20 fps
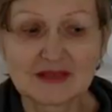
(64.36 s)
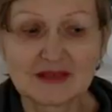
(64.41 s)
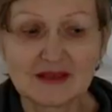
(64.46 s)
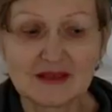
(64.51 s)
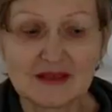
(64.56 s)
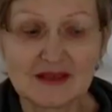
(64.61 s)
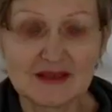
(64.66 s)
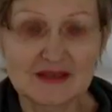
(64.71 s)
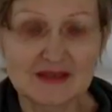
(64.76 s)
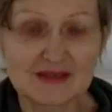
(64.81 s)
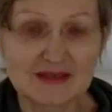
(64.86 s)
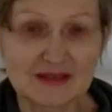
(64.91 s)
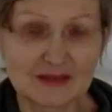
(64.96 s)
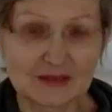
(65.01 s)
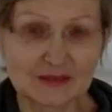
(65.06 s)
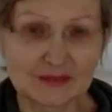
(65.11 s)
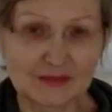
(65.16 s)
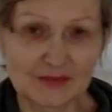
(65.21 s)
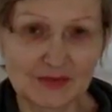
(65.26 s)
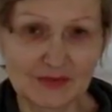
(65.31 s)
is
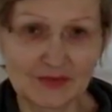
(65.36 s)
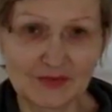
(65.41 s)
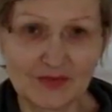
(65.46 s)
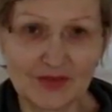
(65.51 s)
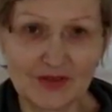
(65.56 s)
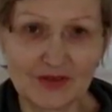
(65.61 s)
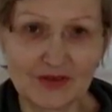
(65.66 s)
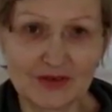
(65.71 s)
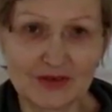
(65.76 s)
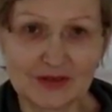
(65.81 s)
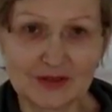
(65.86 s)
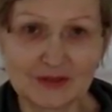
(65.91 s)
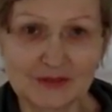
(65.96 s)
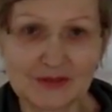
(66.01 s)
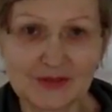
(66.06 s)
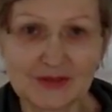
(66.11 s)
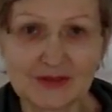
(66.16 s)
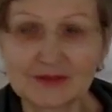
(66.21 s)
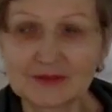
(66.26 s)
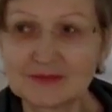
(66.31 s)
very
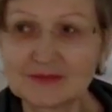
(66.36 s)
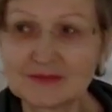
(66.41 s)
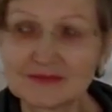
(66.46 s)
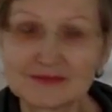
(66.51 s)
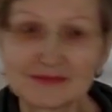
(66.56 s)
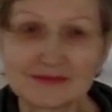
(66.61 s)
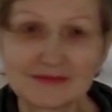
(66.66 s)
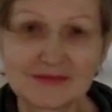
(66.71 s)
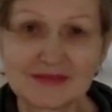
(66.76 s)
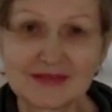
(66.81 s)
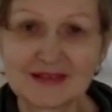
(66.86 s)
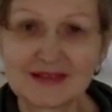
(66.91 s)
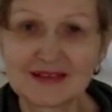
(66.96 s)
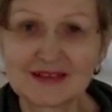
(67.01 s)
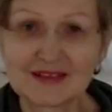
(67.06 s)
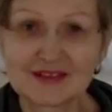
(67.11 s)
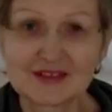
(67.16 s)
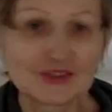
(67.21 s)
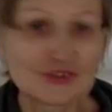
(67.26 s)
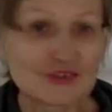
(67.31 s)

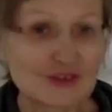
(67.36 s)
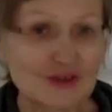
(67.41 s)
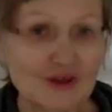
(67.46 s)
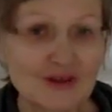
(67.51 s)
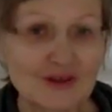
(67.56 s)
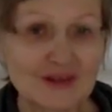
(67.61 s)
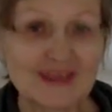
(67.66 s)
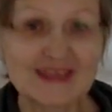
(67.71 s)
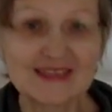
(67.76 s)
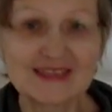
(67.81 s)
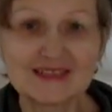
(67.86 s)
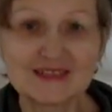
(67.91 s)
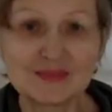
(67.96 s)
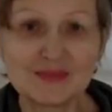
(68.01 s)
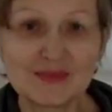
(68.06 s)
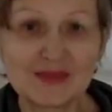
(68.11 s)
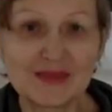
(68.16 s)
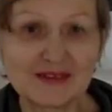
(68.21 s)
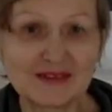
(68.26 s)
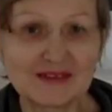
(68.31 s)
strong,
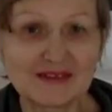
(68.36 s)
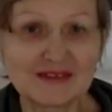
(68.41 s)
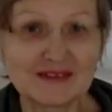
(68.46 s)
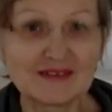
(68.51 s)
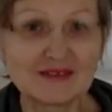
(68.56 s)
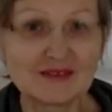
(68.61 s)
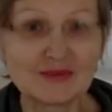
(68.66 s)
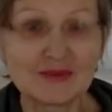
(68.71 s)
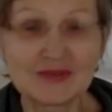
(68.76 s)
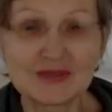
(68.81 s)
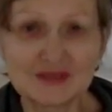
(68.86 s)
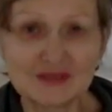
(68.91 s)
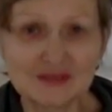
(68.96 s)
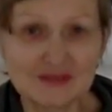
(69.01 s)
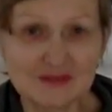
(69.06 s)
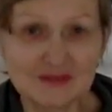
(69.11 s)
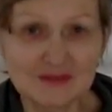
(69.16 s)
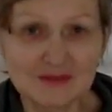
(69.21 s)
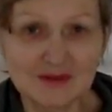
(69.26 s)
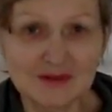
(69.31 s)
independent, willing to
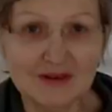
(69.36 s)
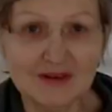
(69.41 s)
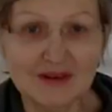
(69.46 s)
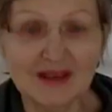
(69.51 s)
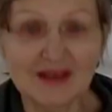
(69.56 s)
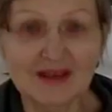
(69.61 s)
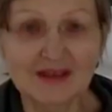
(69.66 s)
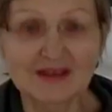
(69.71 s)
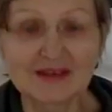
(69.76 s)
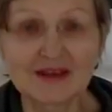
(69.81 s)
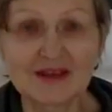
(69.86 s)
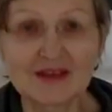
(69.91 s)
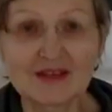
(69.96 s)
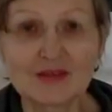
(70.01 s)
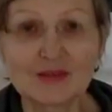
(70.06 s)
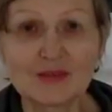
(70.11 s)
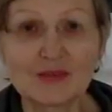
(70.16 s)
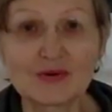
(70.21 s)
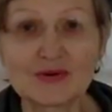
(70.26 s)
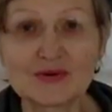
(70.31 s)
work, and another
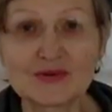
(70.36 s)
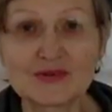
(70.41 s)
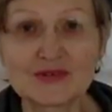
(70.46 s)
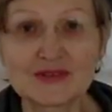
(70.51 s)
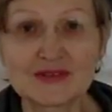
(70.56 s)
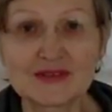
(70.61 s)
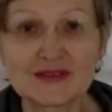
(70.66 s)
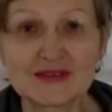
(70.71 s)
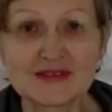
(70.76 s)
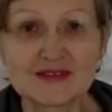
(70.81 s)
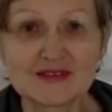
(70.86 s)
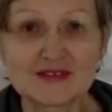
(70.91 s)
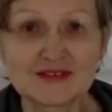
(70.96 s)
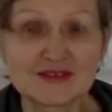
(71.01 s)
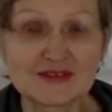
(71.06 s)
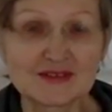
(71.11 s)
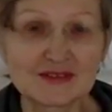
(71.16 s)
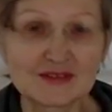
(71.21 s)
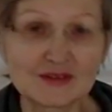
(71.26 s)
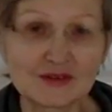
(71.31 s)
person is
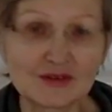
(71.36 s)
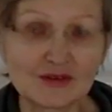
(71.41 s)
just